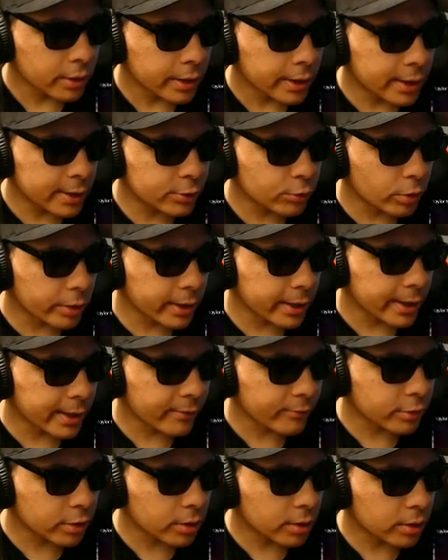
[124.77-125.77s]
Is Red
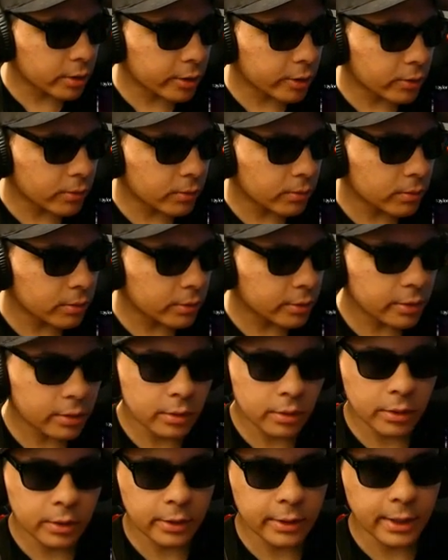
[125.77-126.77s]
Afterglow?
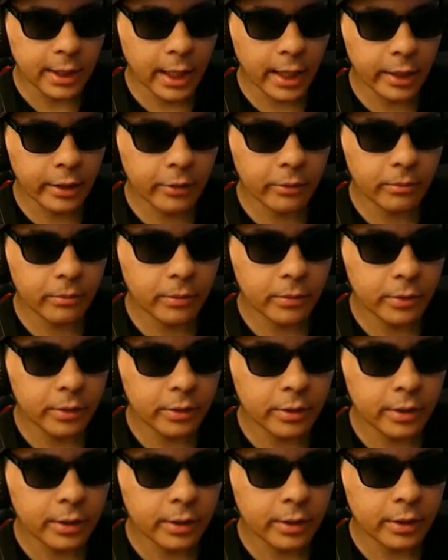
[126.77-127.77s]
Damn.
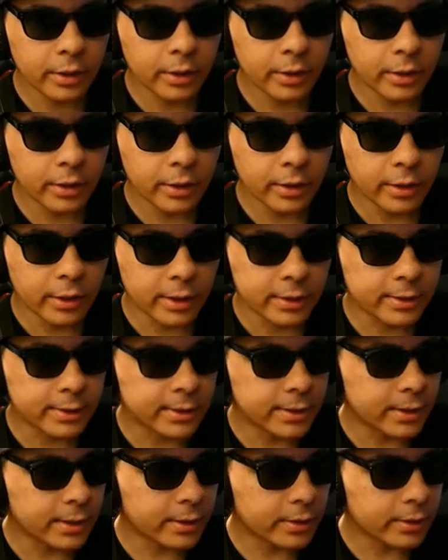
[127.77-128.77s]
That's
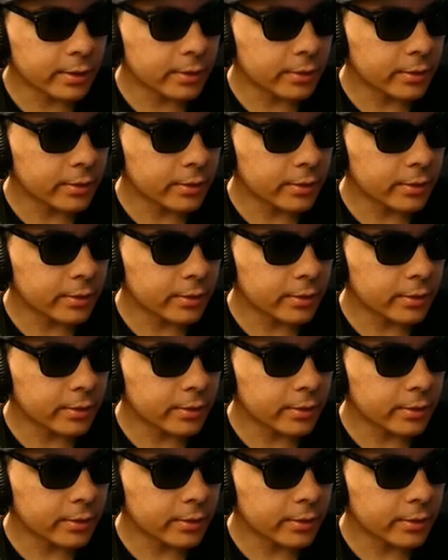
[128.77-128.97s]
sick.